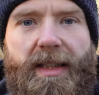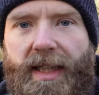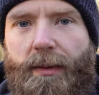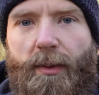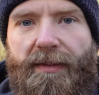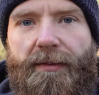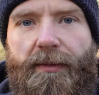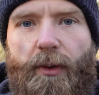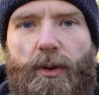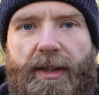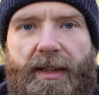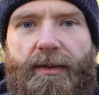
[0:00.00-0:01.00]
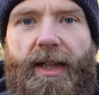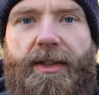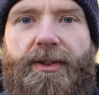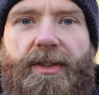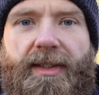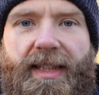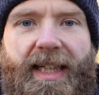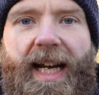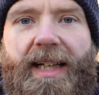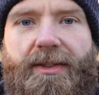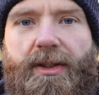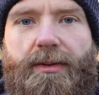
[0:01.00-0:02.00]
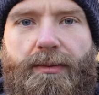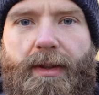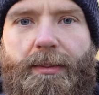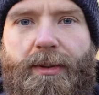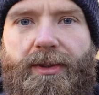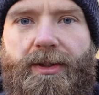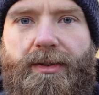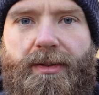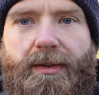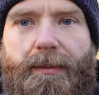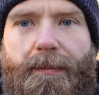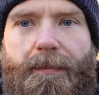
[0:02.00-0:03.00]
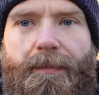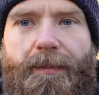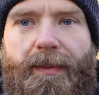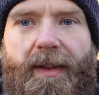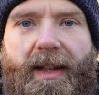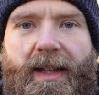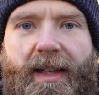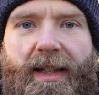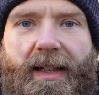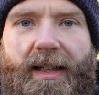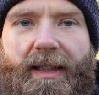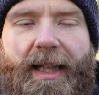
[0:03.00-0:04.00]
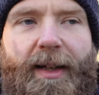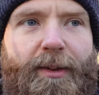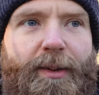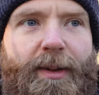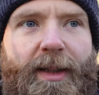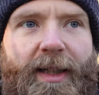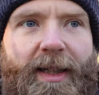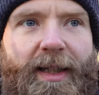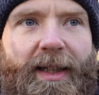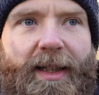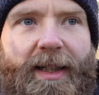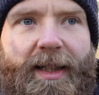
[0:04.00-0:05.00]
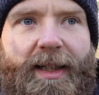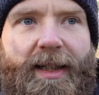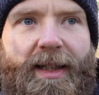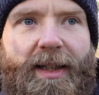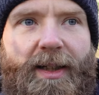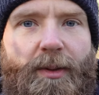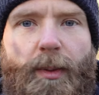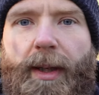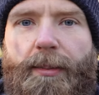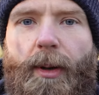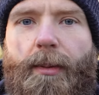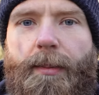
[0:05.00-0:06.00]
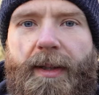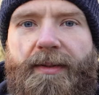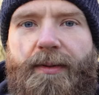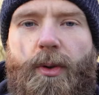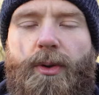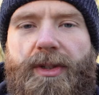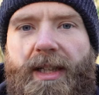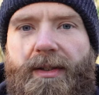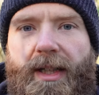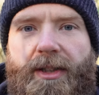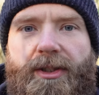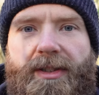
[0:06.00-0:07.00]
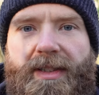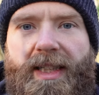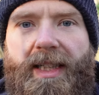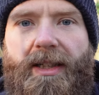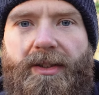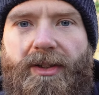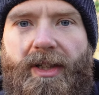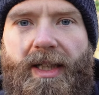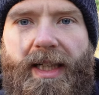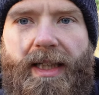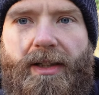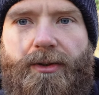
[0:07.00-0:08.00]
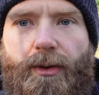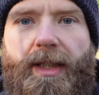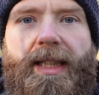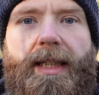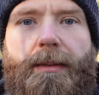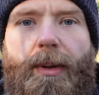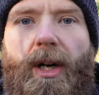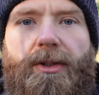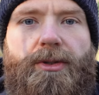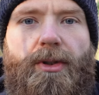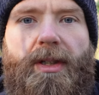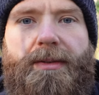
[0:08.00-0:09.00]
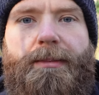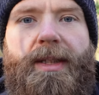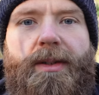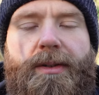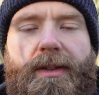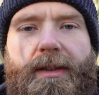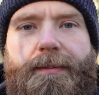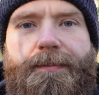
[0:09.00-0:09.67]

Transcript: Yeah, within four generations, the cats couldn't reproduce. Now, we're probably four generations in to drinking pasteurised milk.